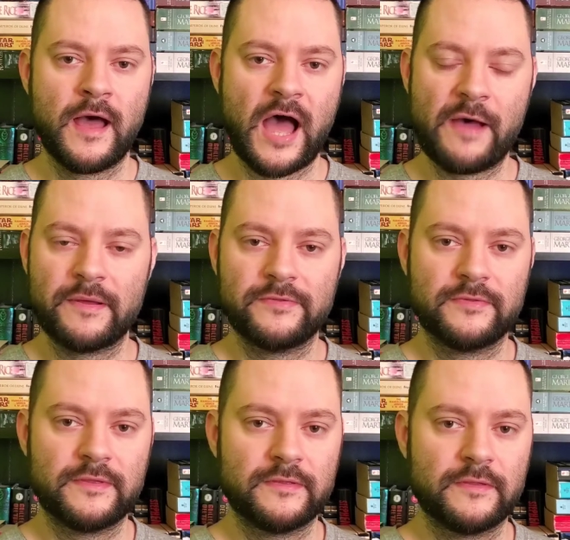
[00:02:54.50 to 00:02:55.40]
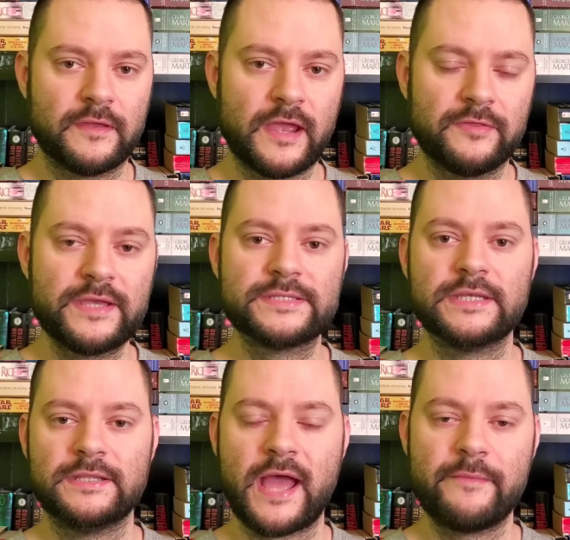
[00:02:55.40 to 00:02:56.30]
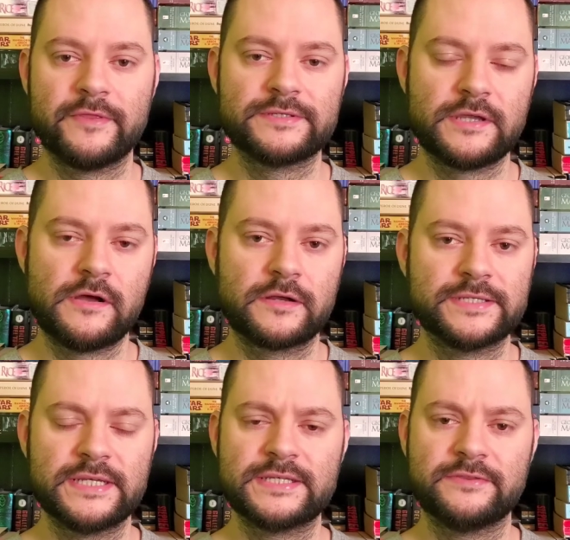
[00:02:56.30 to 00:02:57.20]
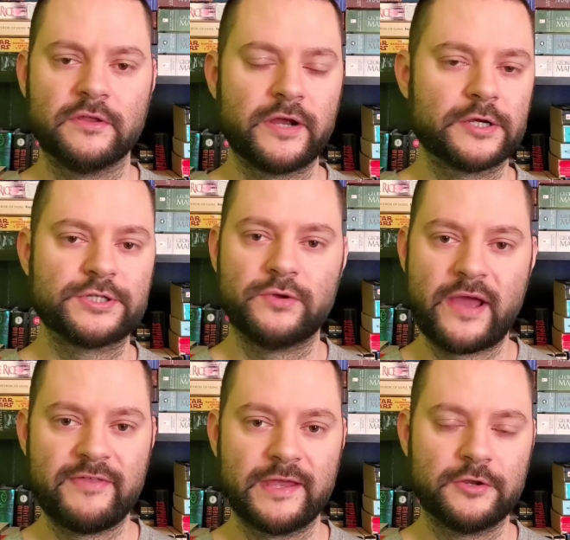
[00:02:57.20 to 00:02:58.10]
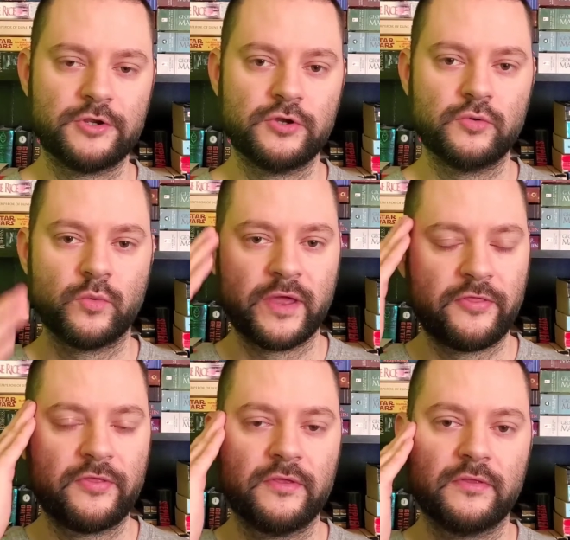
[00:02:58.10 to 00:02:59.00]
Uh, but at least the name of the song, because he said the lyrics don't have anything to do with